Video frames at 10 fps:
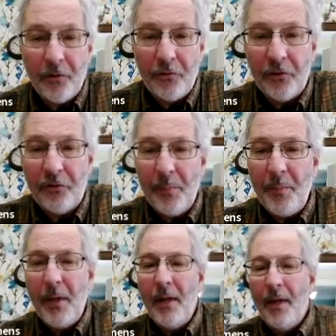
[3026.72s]
the
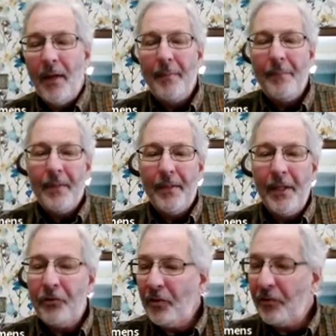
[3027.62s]
system.
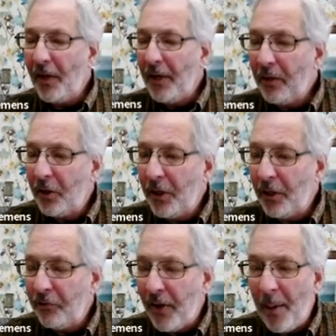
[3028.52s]
This is a good
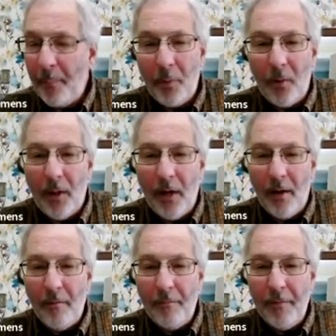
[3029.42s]
example
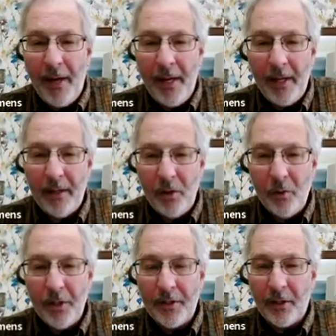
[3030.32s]
of a
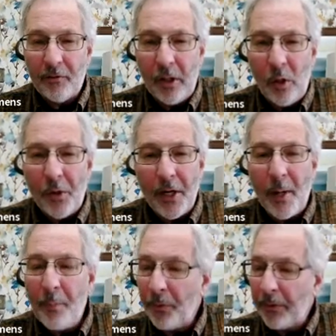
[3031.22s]
unit that's loaded
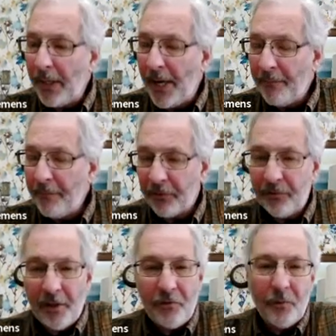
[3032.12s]
up with a lot of
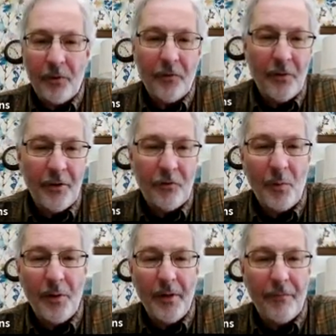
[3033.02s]
accessories. So this
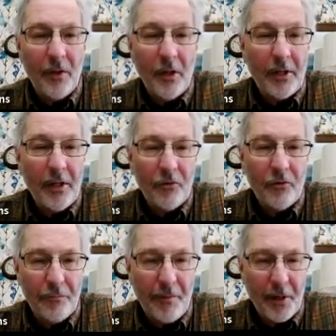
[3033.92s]
one, if you look, here's
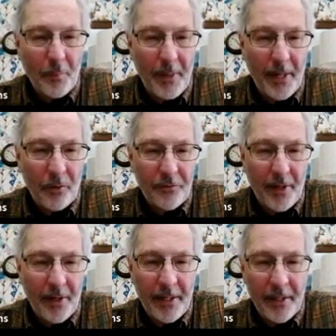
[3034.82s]
your fire panel
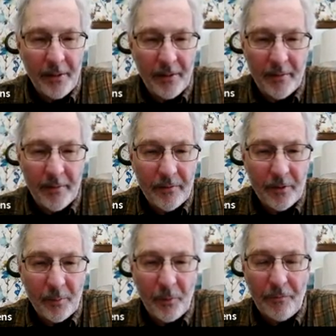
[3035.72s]
tied into
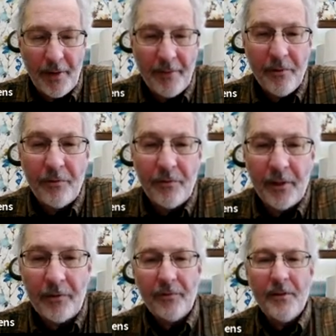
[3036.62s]
terminal 5 and
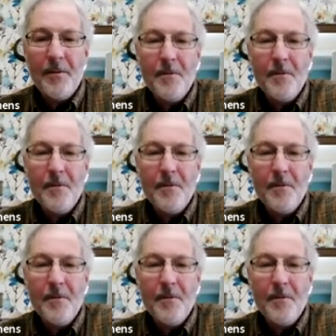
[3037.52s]
6.